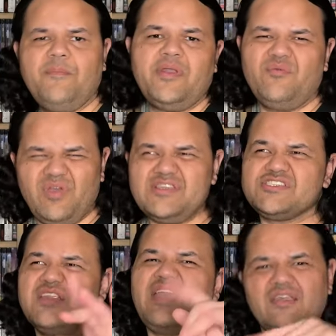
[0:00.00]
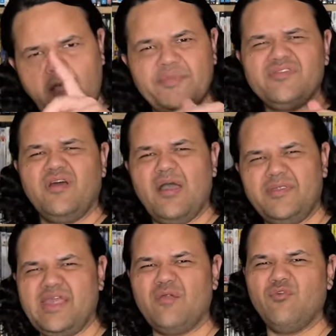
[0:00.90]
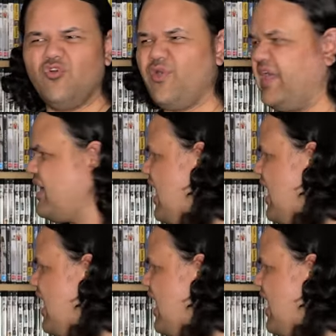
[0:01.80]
Oppen we're just going to take Oppenheimer down real quick.